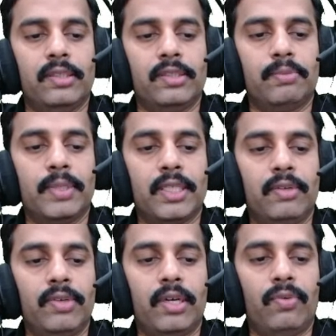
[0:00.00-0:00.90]
This method
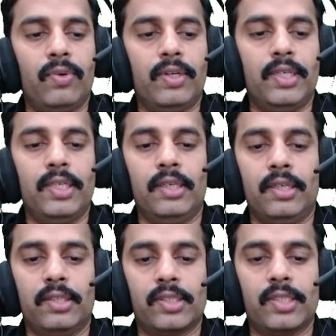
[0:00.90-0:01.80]
we have already
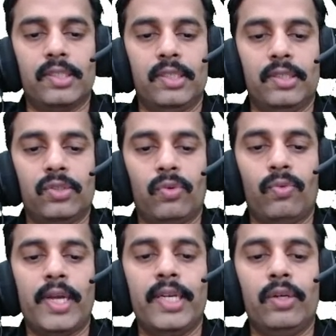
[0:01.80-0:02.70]
discussed. So
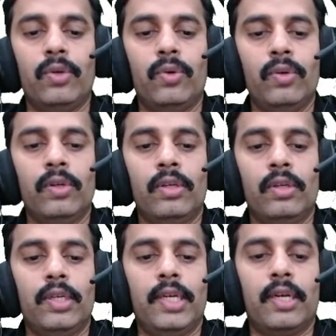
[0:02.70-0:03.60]
y into
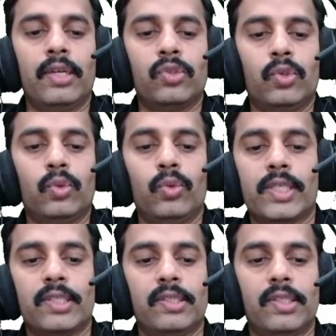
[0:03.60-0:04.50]
e raised to
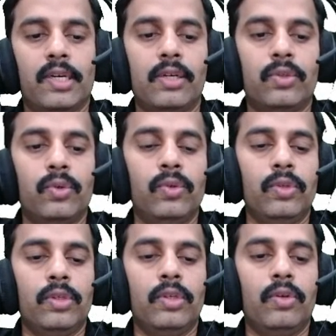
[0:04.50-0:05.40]
2x is equal to,
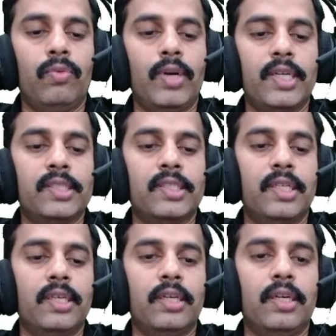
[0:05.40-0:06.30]
what is
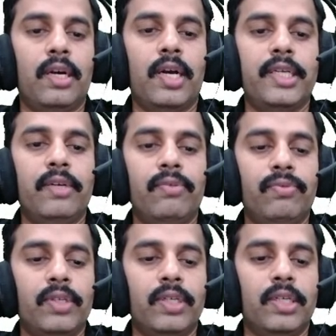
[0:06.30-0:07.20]
if?
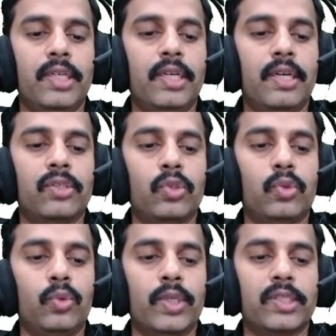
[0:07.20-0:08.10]
E raised to
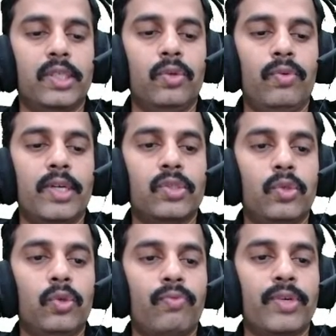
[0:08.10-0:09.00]
2x into, what is
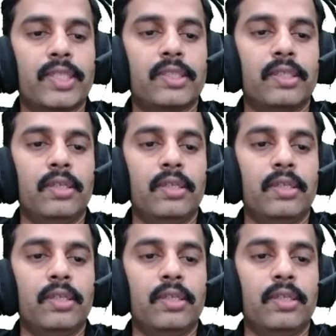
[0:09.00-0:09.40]
q of x?